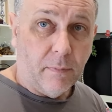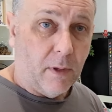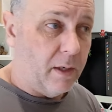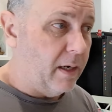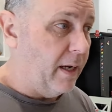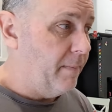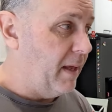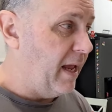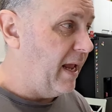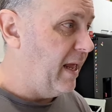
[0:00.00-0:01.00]
Okay,
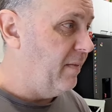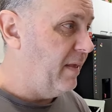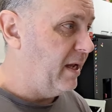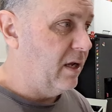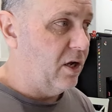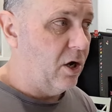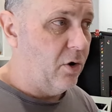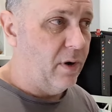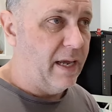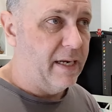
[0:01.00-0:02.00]
and that can
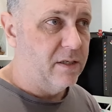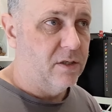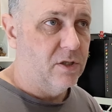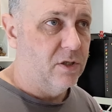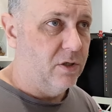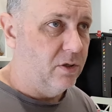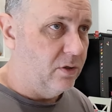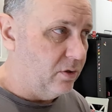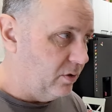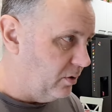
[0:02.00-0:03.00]
correlate
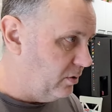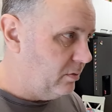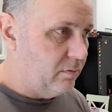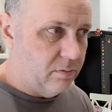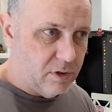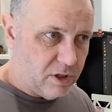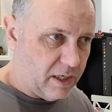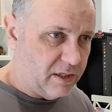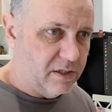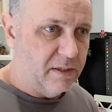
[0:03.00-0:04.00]
to
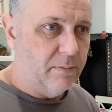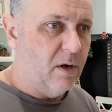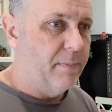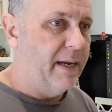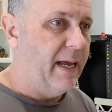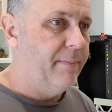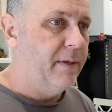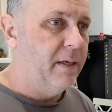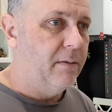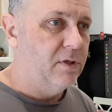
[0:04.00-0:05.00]
changes that might be
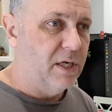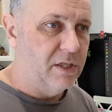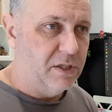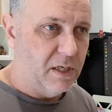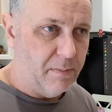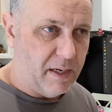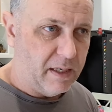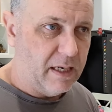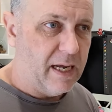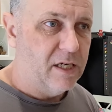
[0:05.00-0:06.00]
happening, changes in the
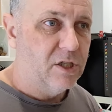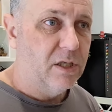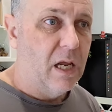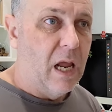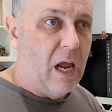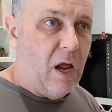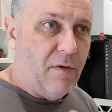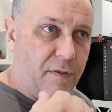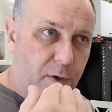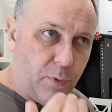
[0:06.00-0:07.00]
medication,
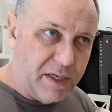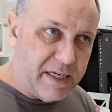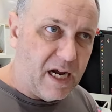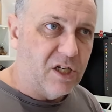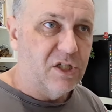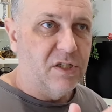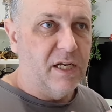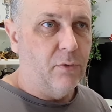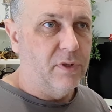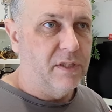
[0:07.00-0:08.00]
the reductions
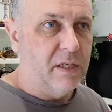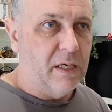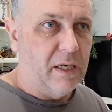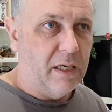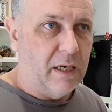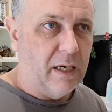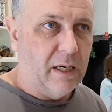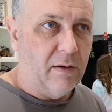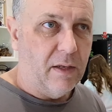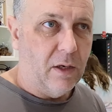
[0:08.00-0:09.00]
that we're seeing
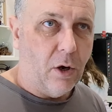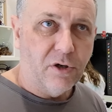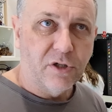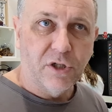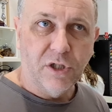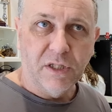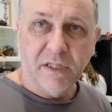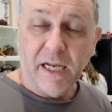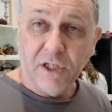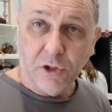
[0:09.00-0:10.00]
in the oxygen
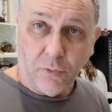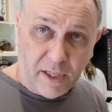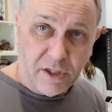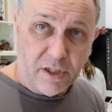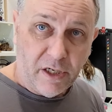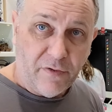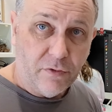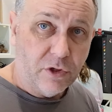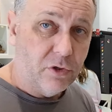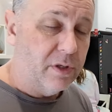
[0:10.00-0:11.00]
saturation
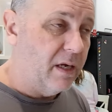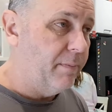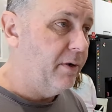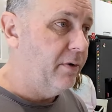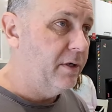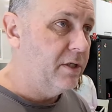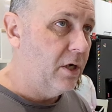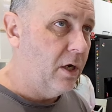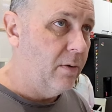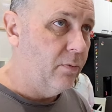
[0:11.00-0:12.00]
levels during that period of
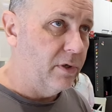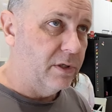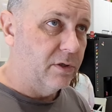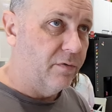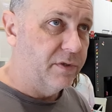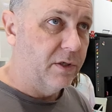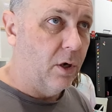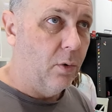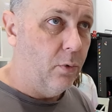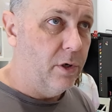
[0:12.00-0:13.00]
time, which has obviously
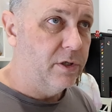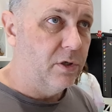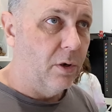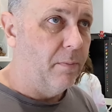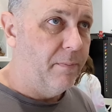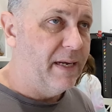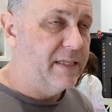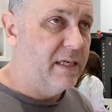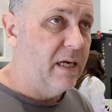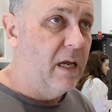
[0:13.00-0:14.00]
got worse, not
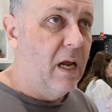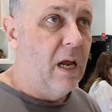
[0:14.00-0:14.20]
better.